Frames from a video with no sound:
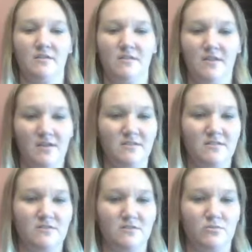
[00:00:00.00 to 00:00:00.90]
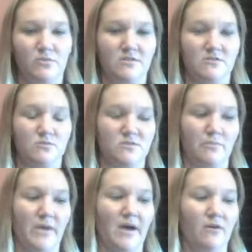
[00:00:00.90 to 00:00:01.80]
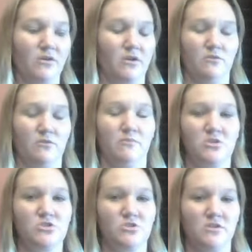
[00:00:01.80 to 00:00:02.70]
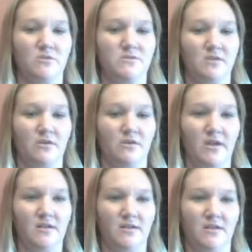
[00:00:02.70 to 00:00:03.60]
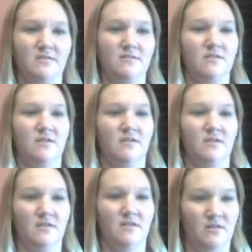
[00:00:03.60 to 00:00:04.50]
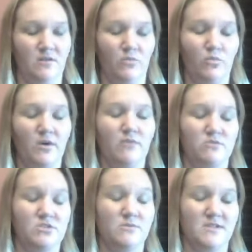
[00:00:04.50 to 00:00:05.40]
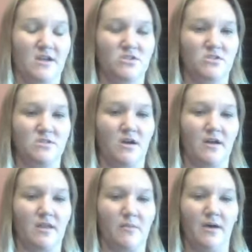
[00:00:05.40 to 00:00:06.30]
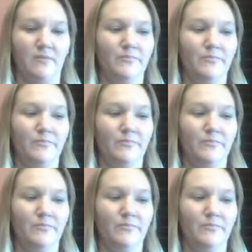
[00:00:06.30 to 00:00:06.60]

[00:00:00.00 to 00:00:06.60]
yes, this is what this was about, to make sure it was ingrained in us what she was actually talking about.